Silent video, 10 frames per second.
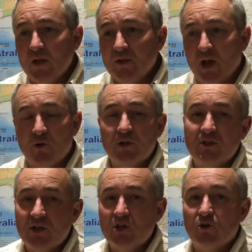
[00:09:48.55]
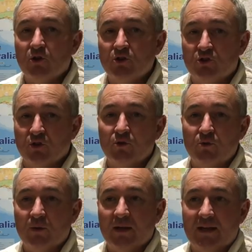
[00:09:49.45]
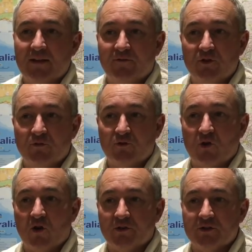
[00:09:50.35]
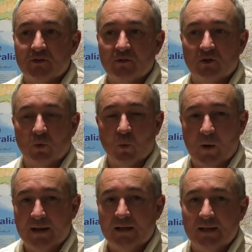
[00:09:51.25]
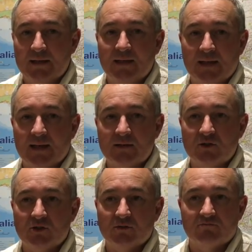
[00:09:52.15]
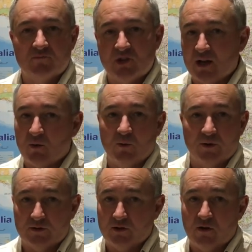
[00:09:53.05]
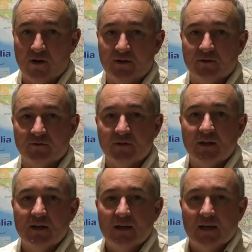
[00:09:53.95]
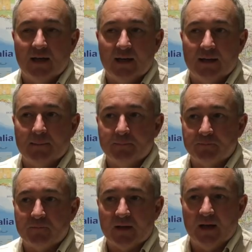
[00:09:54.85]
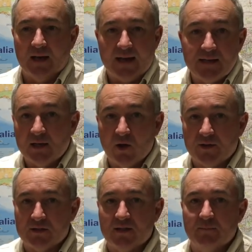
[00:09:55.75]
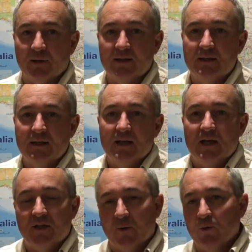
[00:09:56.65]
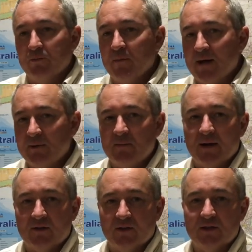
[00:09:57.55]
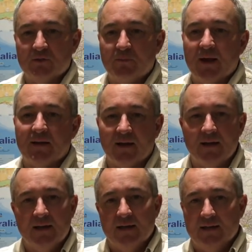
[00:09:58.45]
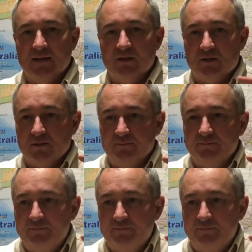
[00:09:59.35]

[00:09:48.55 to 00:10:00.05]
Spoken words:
The only thing you could do if you've got the wing leading edge ductworks kind of landing light assembly that would maybe make things better is